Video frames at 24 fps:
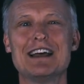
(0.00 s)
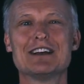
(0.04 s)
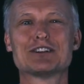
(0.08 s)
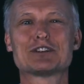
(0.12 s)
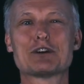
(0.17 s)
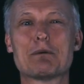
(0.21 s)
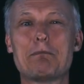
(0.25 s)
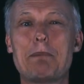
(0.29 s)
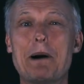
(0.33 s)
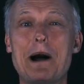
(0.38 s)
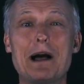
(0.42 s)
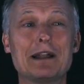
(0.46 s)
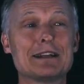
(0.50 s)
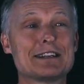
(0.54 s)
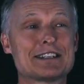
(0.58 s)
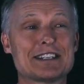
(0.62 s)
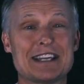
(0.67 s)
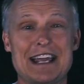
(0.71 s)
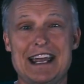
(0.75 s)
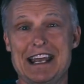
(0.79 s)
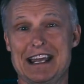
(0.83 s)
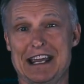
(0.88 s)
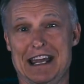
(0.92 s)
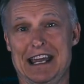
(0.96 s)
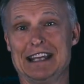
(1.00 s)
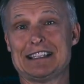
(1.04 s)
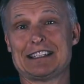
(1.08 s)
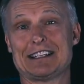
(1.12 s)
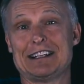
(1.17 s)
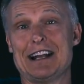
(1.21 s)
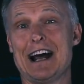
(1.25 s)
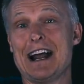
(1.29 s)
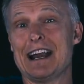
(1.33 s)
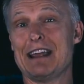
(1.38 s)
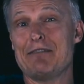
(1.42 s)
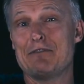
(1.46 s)
So Paul is saying it's
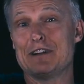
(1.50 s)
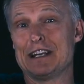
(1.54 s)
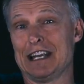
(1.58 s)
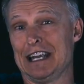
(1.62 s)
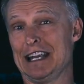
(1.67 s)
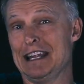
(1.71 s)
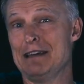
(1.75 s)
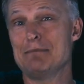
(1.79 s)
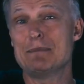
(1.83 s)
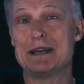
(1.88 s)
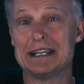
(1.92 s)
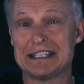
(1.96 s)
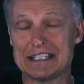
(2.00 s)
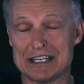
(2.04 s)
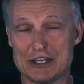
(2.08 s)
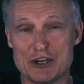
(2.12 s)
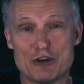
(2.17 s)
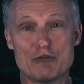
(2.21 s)
not even limited.